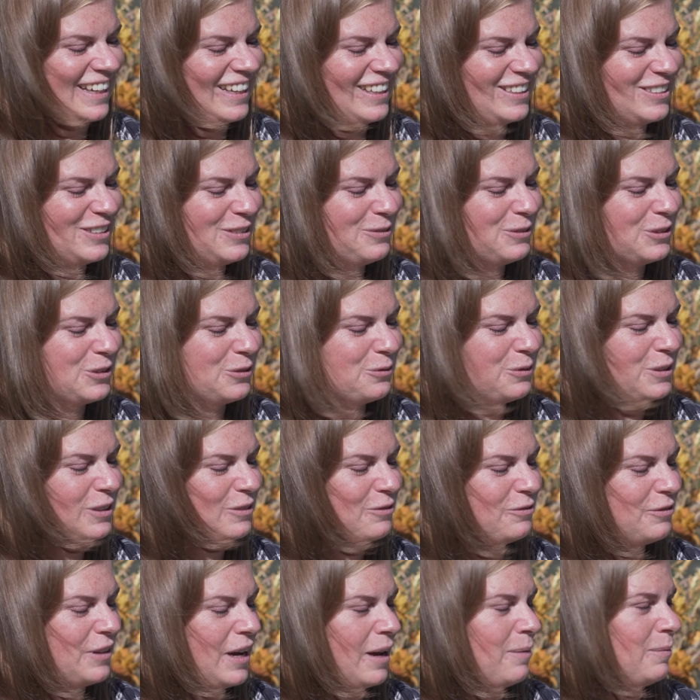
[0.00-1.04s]
and there was a
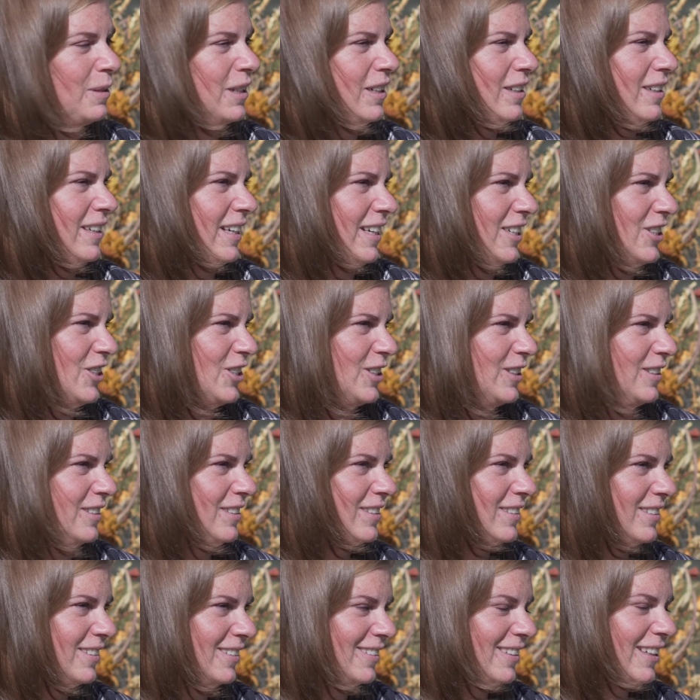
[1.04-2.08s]
real family connection
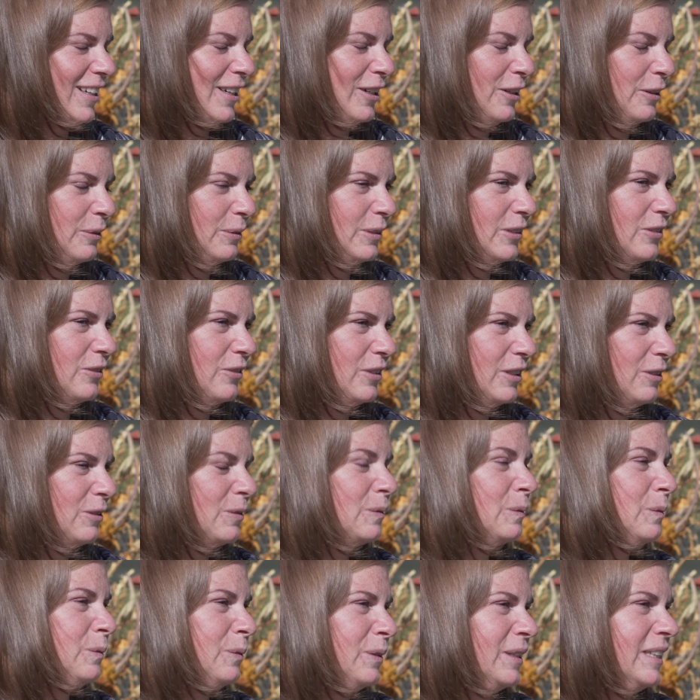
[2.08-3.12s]
there. It was,
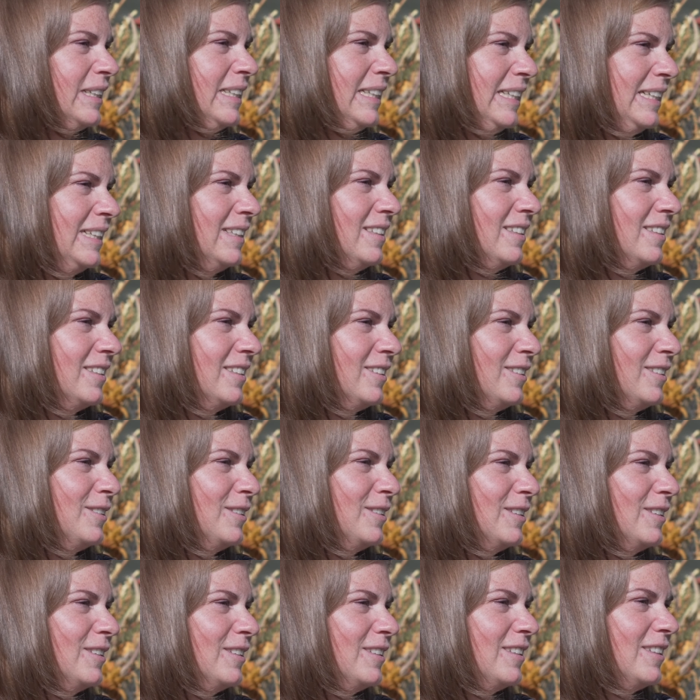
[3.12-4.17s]
it was really neat to,
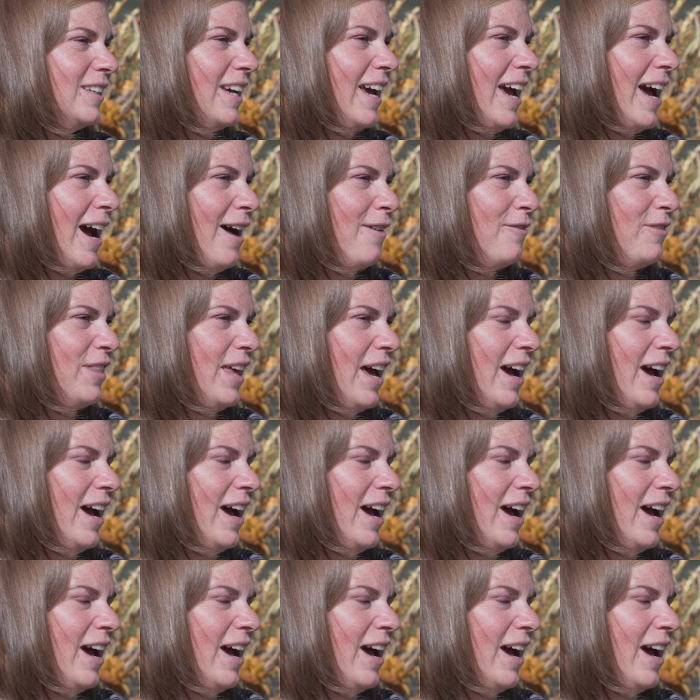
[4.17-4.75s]
to have